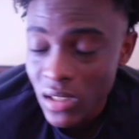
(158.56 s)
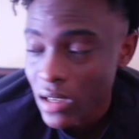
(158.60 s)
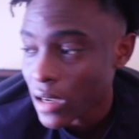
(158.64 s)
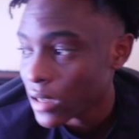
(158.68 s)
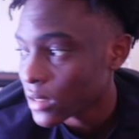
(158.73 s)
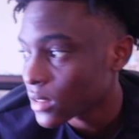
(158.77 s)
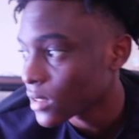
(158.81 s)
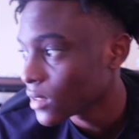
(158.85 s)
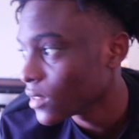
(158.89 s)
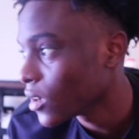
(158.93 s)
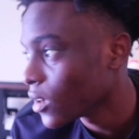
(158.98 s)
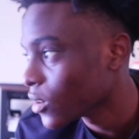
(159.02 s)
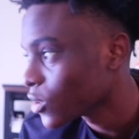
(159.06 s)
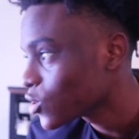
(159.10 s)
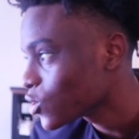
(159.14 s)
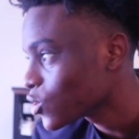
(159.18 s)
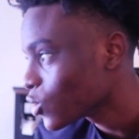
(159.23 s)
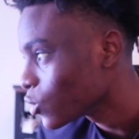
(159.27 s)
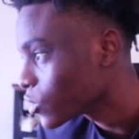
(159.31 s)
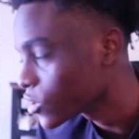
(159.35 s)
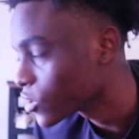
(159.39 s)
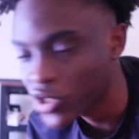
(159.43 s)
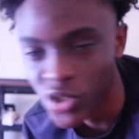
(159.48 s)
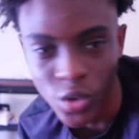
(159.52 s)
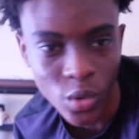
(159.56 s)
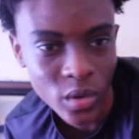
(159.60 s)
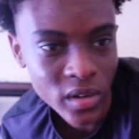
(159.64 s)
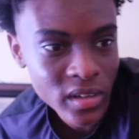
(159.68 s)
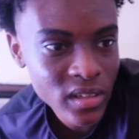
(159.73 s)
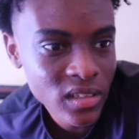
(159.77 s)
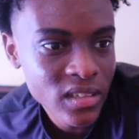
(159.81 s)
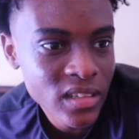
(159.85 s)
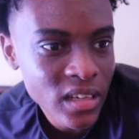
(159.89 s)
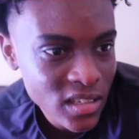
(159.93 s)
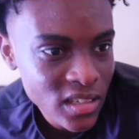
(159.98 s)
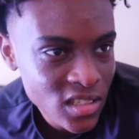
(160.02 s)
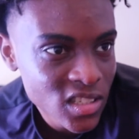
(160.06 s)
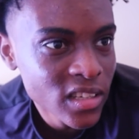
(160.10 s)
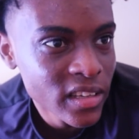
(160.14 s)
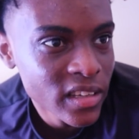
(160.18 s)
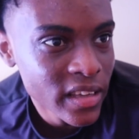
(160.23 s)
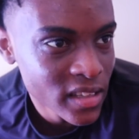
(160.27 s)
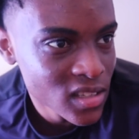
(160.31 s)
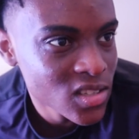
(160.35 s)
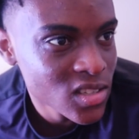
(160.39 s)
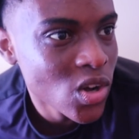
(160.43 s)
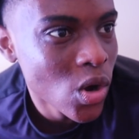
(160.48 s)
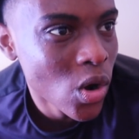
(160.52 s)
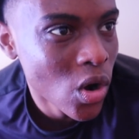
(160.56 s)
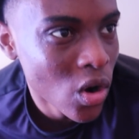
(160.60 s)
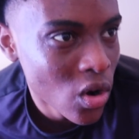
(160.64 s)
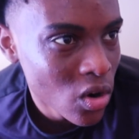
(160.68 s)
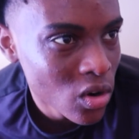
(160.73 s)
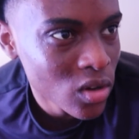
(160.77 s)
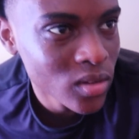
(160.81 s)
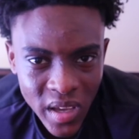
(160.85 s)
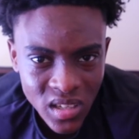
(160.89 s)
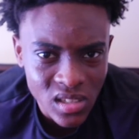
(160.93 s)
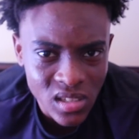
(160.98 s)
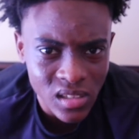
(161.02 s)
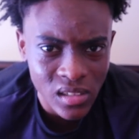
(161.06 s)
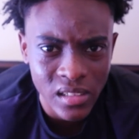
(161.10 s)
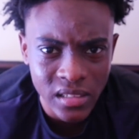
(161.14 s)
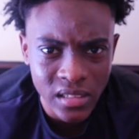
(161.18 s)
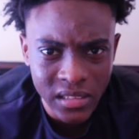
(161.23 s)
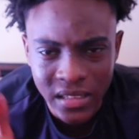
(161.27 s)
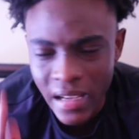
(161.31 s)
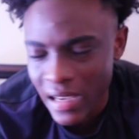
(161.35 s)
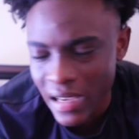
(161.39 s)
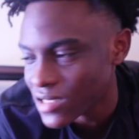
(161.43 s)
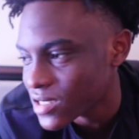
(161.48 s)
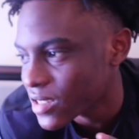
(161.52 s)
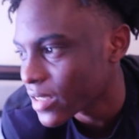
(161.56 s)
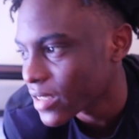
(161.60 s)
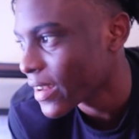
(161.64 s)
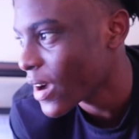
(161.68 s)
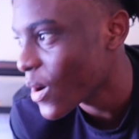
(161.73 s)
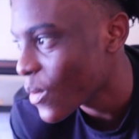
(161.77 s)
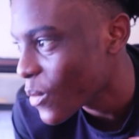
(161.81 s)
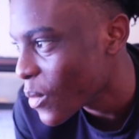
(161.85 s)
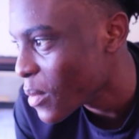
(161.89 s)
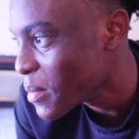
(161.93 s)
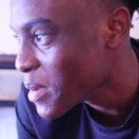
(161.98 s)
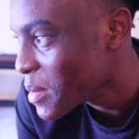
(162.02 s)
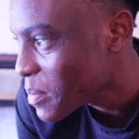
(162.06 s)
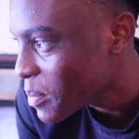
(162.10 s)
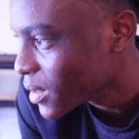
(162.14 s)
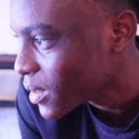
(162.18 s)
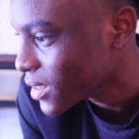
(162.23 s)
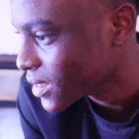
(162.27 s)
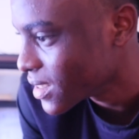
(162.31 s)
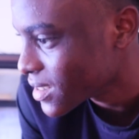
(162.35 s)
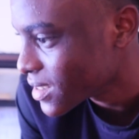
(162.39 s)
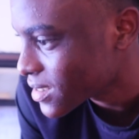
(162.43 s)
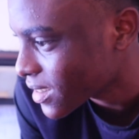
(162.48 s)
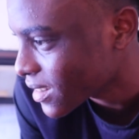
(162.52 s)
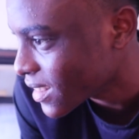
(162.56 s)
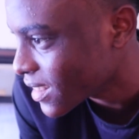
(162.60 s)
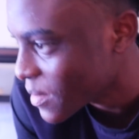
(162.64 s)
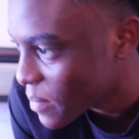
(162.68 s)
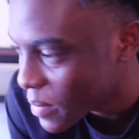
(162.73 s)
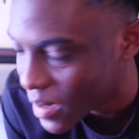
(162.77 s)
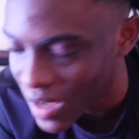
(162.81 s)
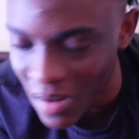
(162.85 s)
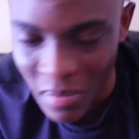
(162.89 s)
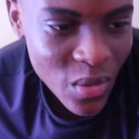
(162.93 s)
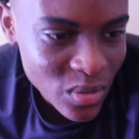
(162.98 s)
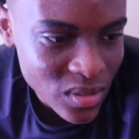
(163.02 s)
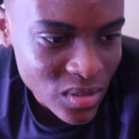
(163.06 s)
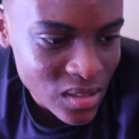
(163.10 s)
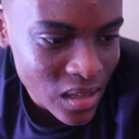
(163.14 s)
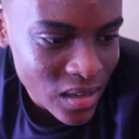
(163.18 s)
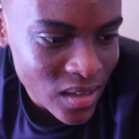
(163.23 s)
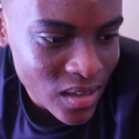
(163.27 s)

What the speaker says: To cut the long story short, Deji gets caught. Basically, Deji did not want me putting this clip in. I was